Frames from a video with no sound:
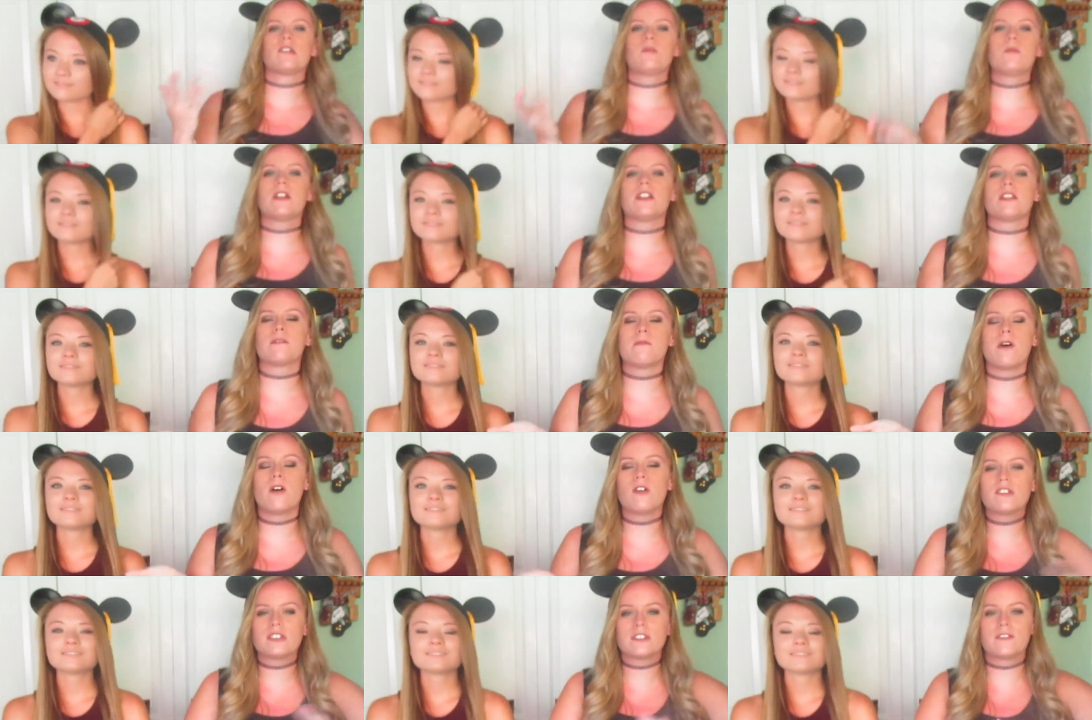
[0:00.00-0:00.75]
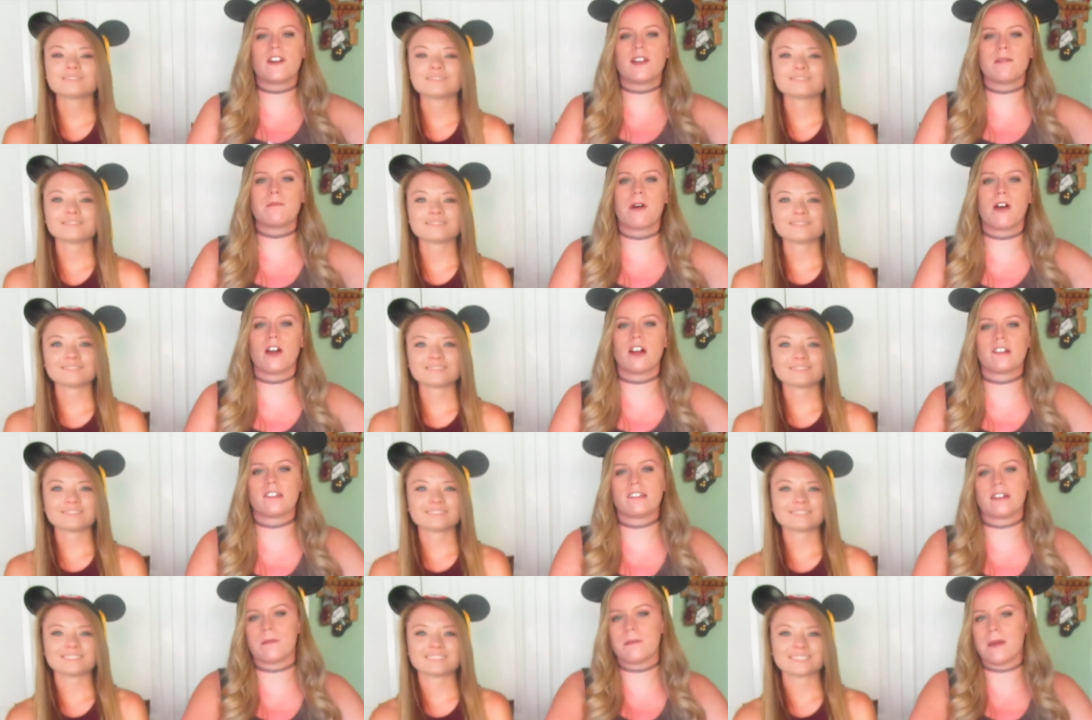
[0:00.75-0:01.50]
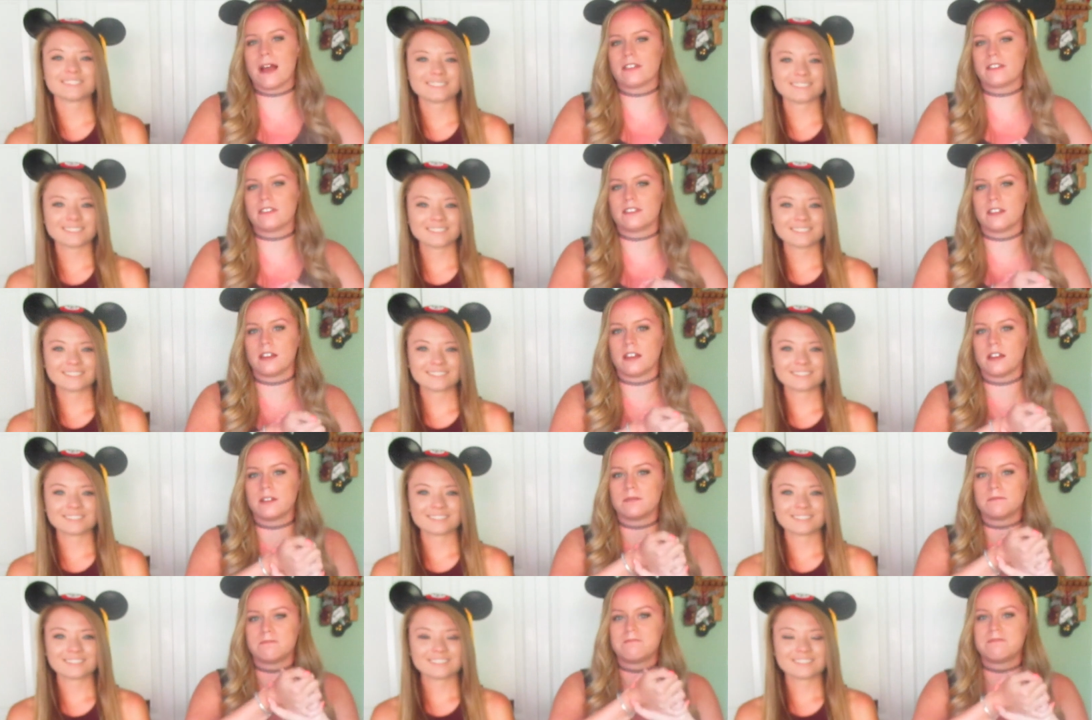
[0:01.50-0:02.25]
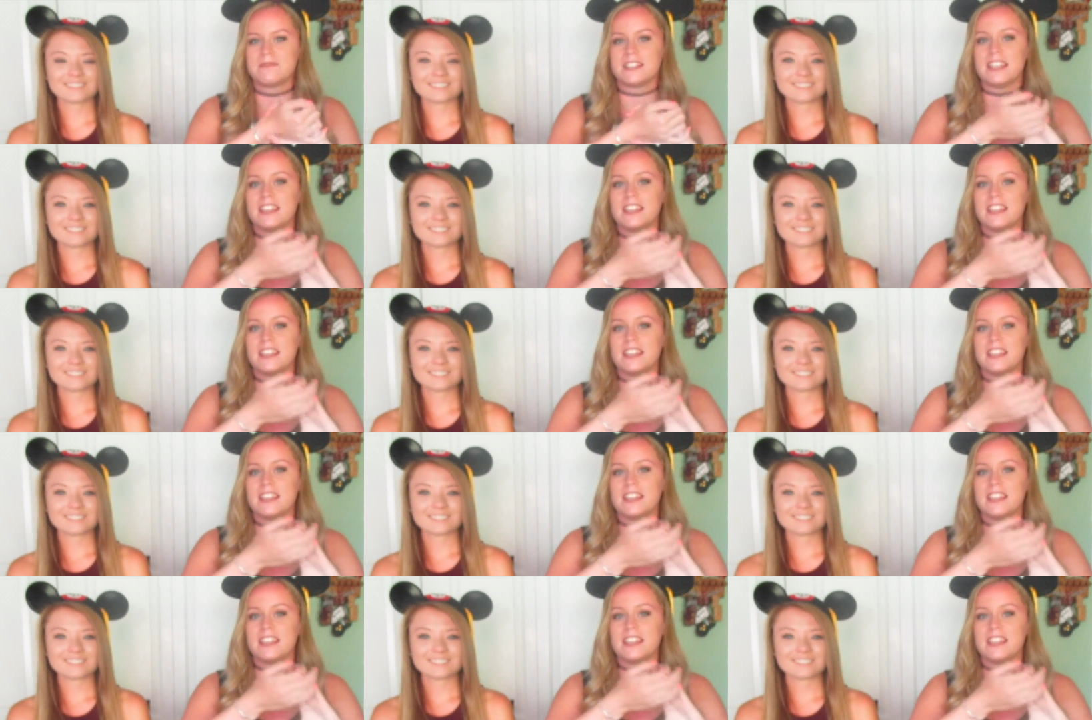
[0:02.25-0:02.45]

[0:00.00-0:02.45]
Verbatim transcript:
Speaker 1: one of the most fun parts about the